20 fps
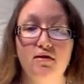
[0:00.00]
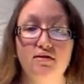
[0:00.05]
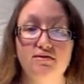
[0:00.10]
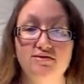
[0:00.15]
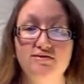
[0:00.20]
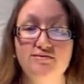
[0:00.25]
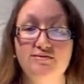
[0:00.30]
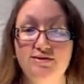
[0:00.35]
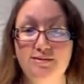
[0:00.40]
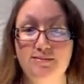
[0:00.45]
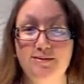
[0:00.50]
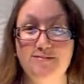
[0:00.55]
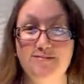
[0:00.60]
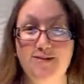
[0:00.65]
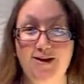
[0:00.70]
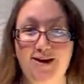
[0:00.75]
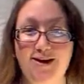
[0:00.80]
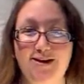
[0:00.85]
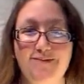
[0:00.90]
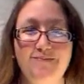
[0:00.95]
soon-to-be
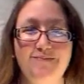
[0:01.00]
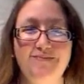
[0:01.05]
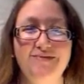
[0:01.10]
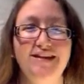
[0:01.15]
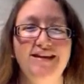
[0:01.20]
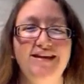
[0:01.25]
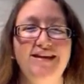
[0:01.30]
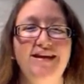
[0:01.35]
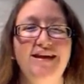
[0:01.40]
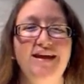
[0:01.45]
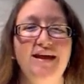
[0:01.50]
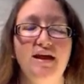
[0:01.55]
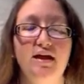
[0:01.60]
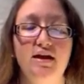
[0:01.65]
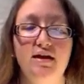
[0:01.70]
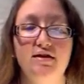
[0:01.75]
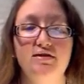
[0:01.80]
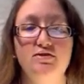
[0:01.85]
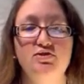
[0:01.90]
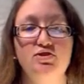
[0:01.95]
mom,
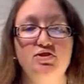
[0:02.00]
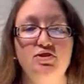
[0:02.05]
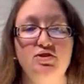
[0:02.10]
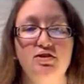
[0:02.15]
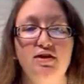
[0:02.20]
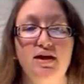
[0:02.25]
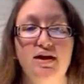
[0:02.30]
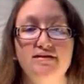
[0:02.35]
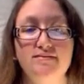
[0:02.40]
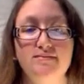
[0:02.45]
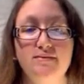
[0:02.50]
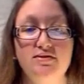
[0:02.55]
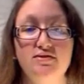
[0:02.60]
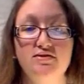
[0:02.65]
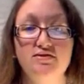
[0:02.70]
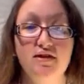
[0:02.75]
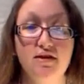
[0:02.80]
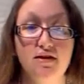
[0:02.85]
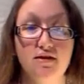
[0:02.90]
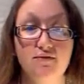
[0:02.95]
and your husband
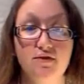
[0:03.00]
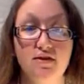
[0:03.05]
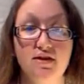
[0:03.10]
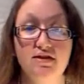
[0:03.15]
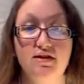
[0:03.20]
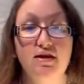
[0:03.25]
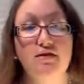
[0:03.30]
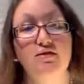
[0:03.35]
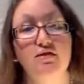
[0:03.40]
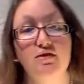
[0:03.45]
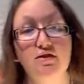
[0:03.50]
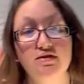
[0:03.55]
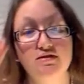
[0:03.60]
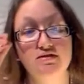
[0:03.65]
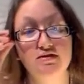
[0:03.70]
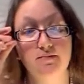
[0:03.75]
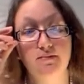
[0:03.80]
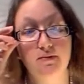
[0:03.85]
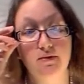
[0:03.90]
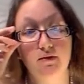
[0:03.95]
or significant other is
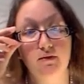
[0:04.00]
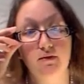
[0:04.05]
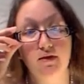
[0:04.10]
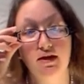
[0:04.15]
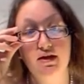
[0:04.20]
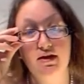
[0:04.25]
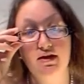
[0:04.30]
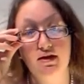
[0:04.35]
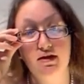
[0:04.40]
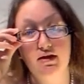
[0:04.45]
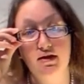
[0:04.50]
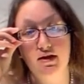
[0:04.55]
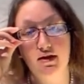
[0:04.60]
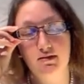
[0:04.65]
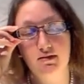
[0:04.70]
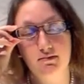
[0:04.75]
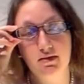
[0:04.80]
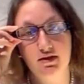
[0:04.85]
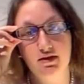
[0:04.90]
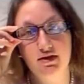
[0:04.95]
deployed
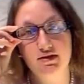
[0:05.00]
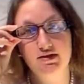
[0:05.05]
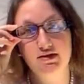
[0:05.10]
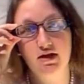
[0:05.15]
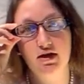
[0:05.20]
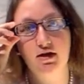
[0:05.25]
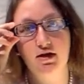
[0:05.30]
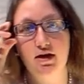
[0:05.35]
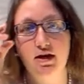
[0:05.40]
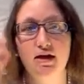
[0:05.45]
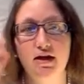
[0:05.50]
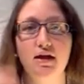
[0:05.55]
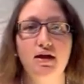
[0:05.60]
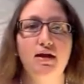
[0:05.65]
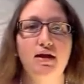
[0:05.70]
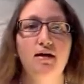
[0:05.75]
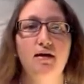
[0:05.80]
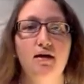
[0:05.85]
and military.